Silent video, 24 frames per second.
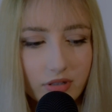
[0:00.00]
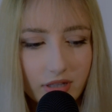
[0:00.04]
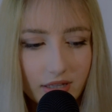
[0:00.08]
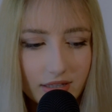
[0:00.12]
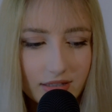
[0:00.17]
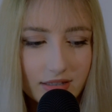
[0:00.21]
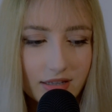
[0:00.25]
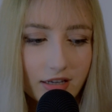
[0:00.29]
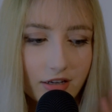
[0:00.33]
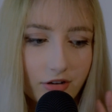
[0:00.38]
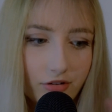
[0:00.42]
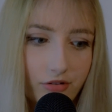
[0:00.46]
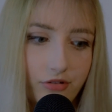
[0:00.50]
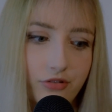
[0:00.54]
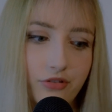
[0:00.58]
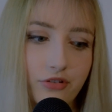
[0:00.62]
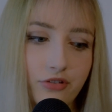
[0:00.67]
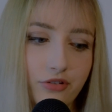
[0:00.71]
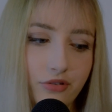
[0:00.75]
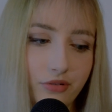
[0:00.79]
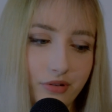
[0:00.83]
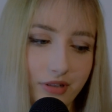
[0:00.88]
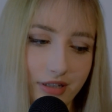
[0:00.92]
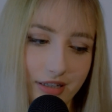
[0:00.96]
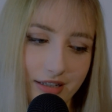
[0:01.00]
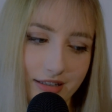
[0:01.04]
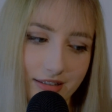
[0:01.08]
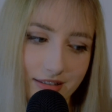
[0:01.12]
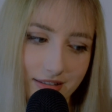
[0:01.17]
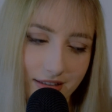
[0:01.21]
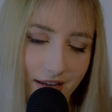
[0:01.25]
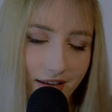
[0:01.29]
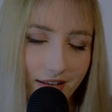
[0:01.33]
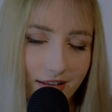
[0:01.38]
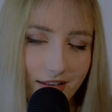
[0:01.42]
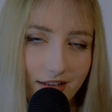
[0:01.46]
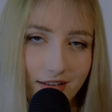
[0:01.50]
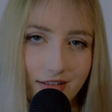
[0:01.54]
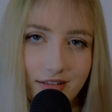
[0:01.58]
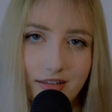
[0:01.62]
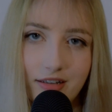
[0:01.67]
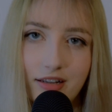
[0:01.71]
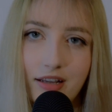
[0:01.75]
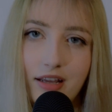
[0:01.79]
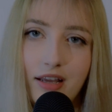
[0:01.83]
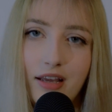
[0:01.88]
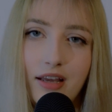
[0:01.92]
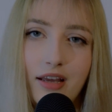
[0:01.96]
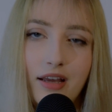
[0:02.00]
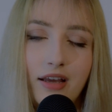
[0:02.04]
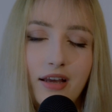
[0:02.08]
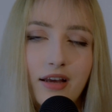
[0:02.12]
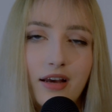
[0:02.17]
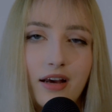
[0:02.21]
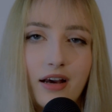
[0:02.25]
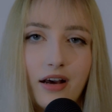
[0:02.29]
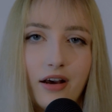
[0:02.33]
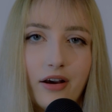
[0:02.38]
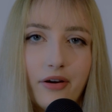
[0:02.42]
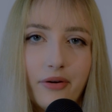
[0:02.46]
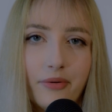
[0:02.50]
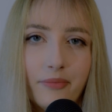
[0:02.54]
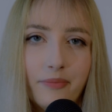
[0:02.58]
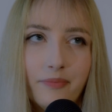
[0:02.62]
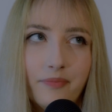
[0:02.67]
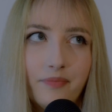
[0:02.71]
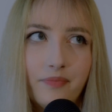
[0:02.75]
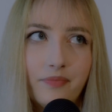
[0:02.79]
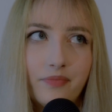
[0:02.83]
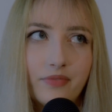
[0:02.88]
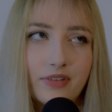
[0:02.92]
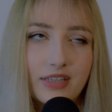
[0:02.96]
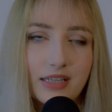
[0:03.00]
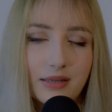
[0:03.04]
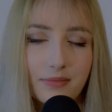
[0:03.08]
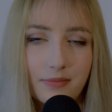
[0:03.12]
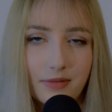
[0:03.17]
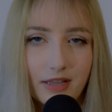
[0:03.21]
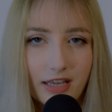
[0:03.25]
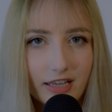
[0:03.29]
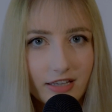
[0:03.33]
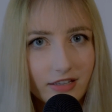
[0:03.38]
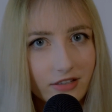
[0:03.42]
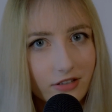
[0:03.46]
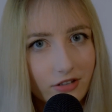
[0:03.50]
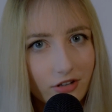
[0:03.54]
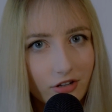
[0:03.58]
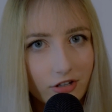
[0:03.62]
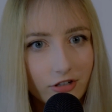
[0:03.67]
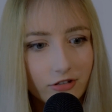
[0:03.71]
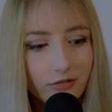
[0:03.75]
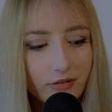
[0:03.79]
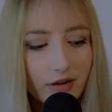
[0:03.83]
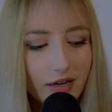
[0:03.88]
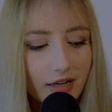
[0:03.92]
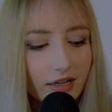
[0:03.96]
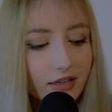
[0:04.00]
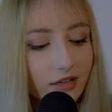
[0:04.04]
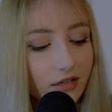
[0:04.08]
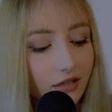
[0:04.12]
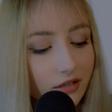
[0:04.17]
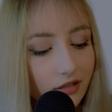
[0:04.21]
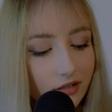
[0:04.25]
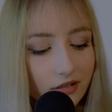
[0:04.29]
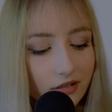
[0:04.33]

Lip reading: That's like also like a sign that something is not right